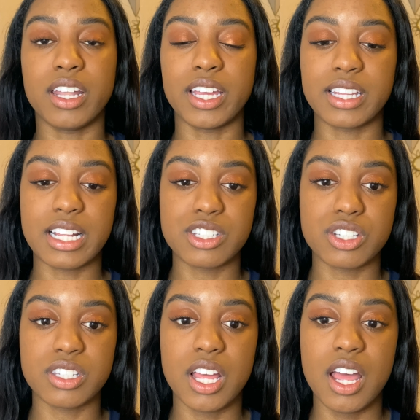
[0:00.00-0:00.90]
Like that's
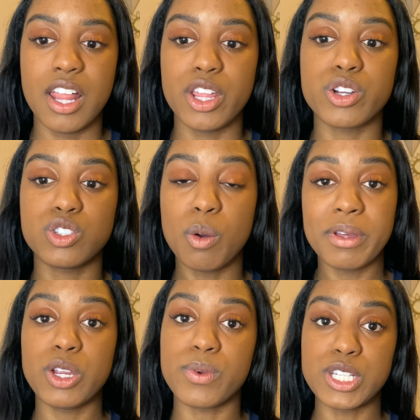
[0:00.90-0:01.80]
just, there's so
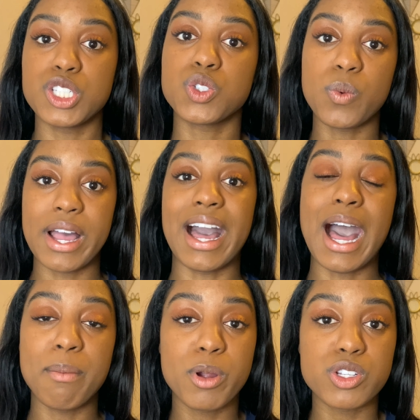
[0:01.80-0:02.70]
many reasons why
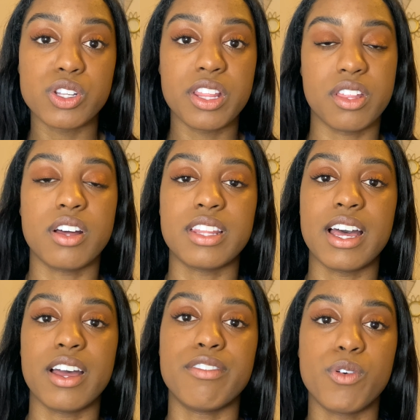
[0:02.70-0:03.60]
I personally thought
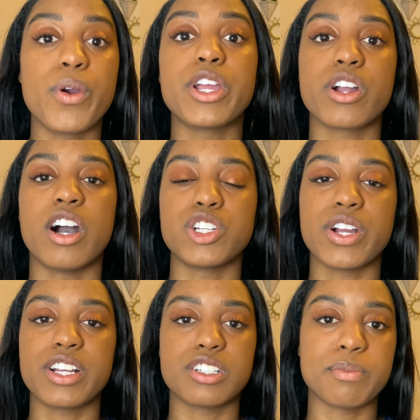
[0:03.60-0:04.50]
that a four-year
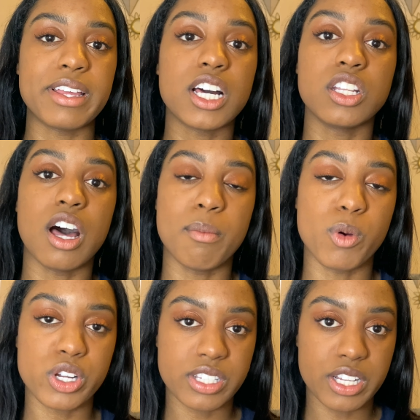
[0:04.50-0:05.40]
contract just made a lot
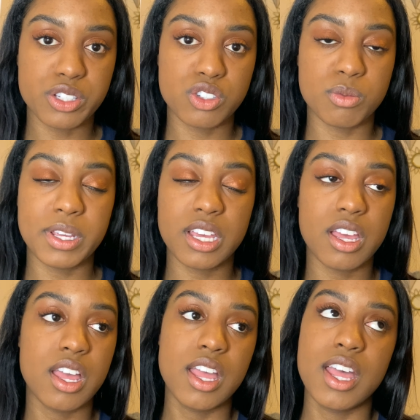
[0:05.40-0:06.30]
more sense to
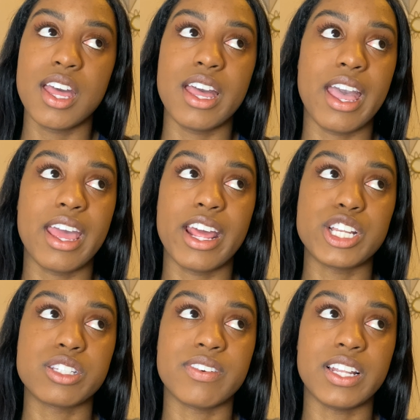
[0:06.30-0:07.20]
me. And I
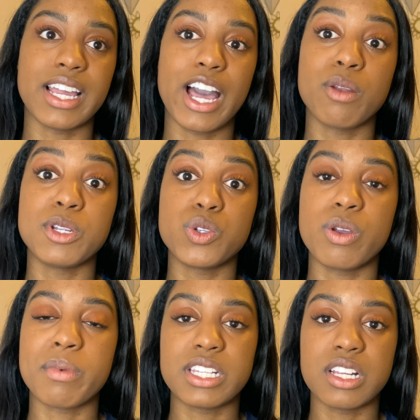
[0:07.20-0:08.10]
just felt like I'd be
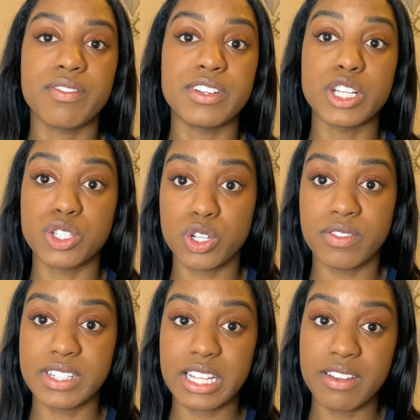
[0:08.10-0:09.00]
doing myself a
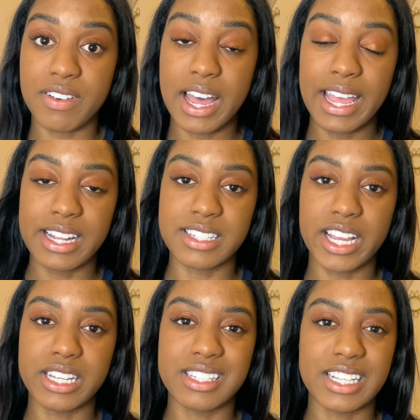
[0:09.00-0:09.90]
disservice if I had
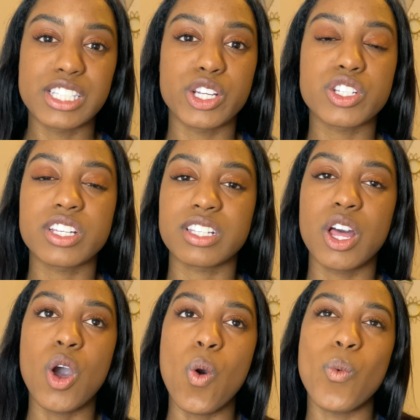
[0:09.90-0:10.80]
signed six years. Because
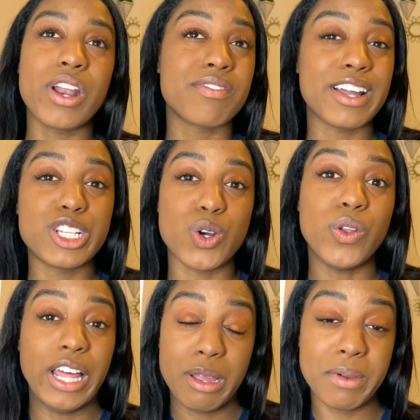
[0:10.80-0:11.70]
what if I
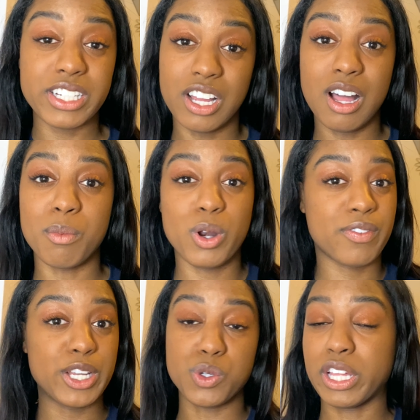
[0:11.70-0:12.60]
don't like my job? What if
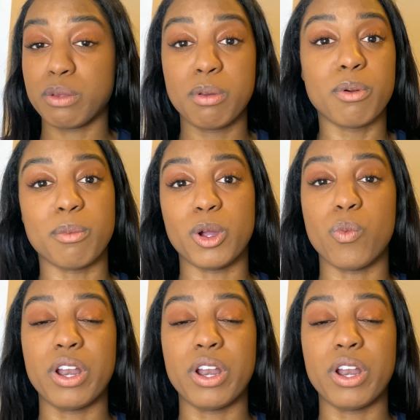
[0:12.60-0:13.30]
I don't like the people around?